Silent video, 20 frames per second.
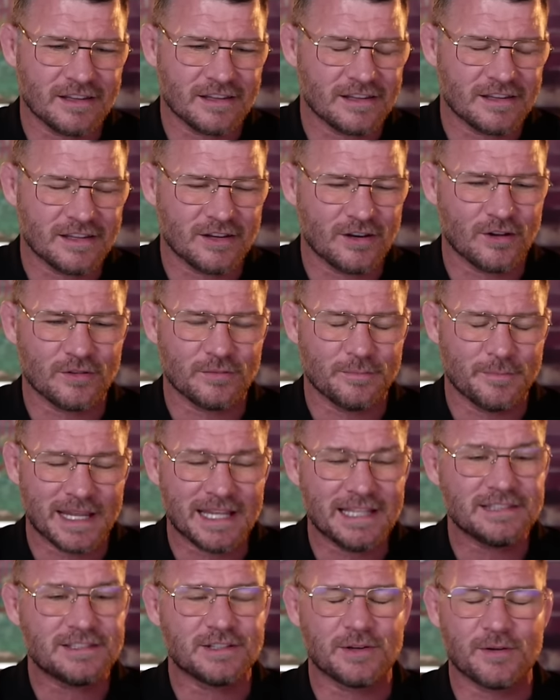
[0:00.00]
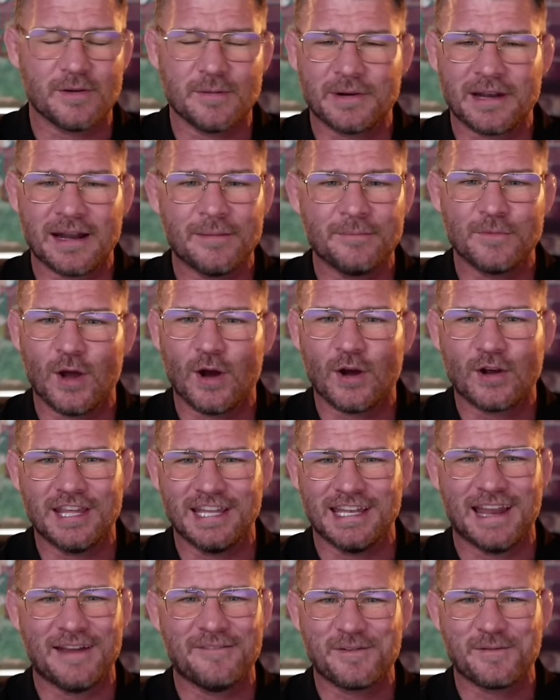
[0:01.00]
you don't mean to do it, but I'm
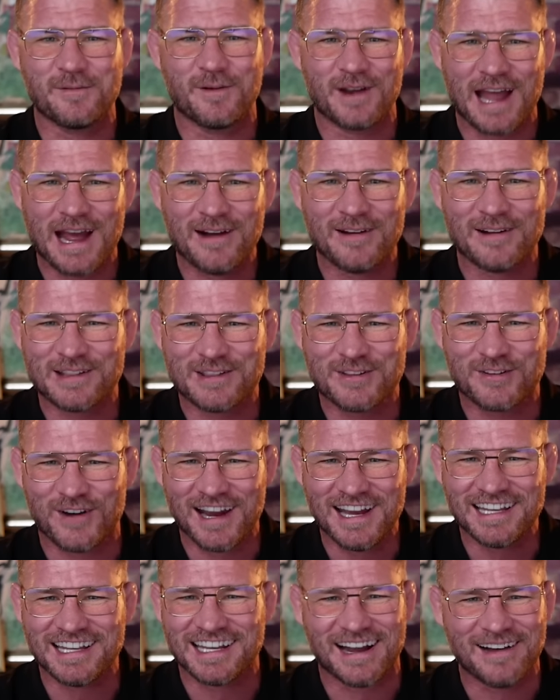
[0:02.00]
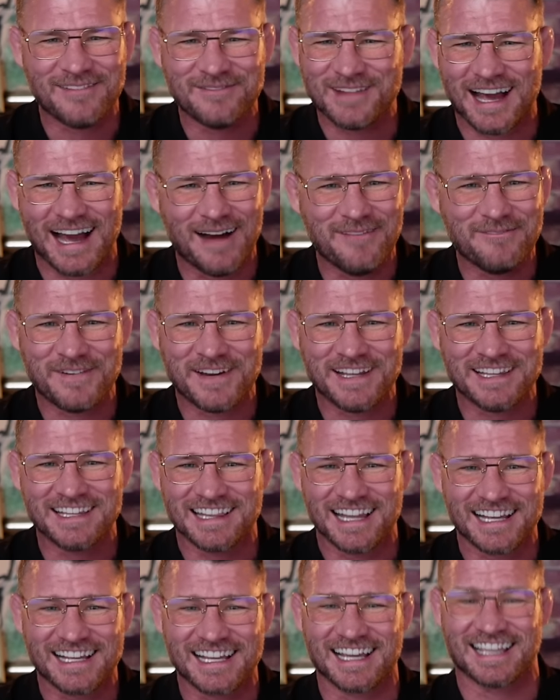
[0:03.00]
knocking everyone out in training. I'm like, I'm feeling
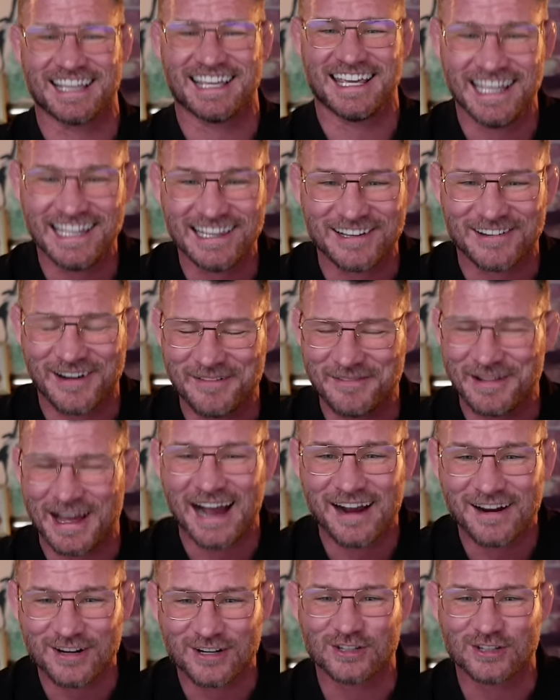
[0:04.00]
like a killer. I'm like, I'm going to